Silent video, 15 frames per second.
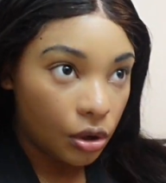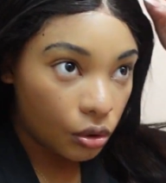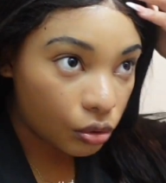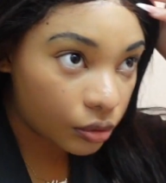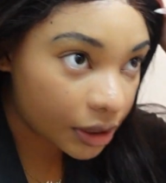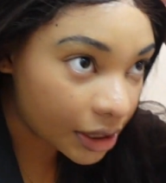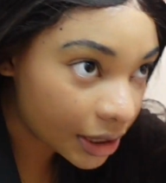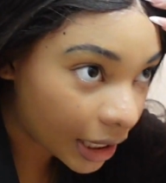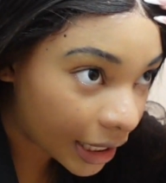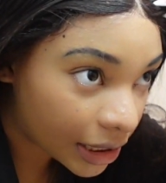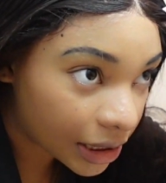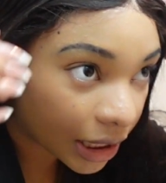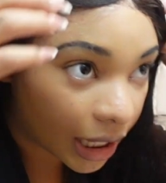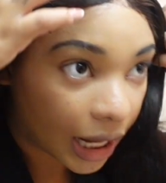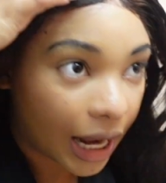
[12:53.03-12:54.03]
Ooh, this lace
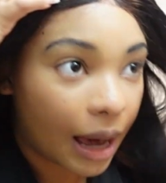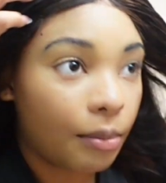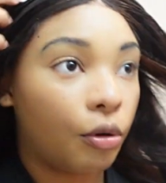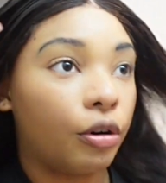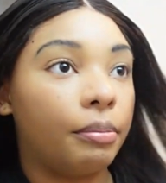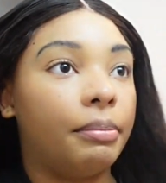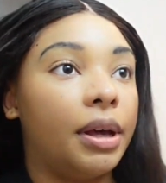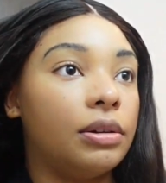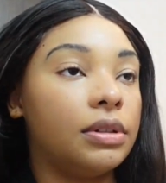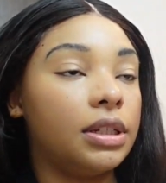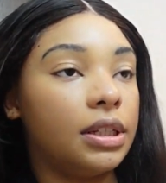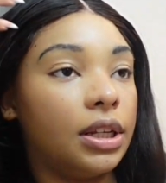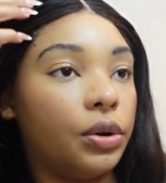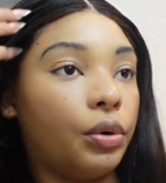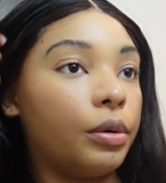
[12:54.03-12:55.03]
look a lot more
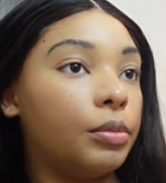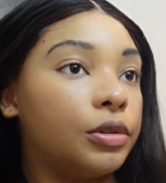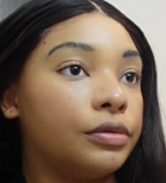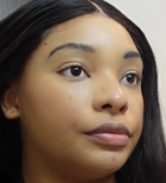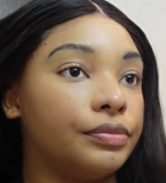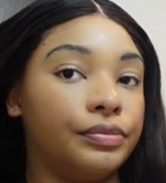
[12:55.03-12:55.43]
melted than that.